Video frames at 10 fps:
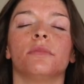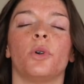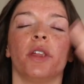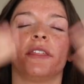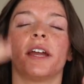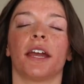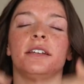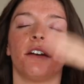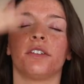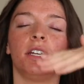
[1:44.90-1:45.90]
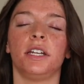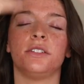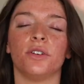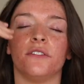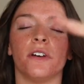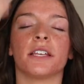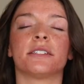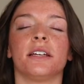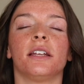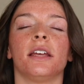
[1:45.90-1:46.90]
One thing I definitely need to
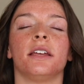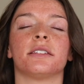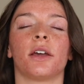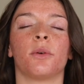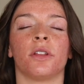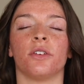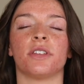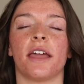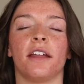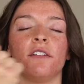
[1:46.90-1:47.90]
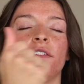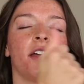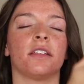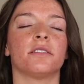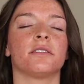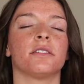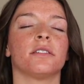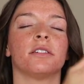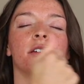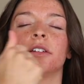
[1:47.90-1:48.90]
invest in is like one of those hand fans
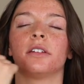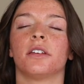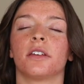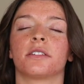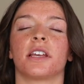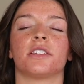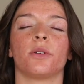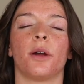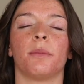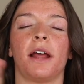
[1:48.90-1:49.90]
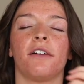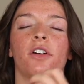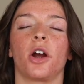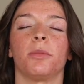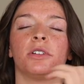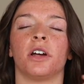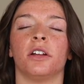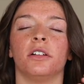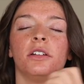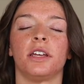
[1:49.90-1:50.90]
because I swear I'm going to have carpal
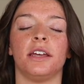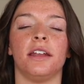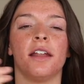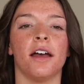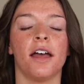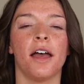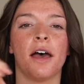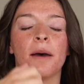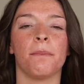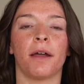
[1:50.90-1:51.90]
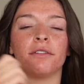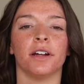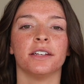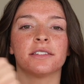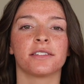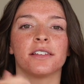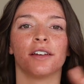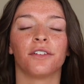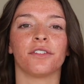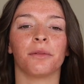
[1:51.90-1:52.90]
tunnel in my wrists
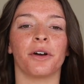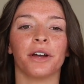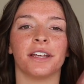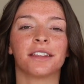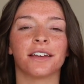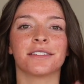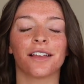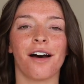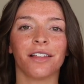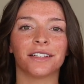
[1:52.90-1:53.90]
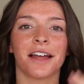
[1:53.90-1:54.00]
from going like this all the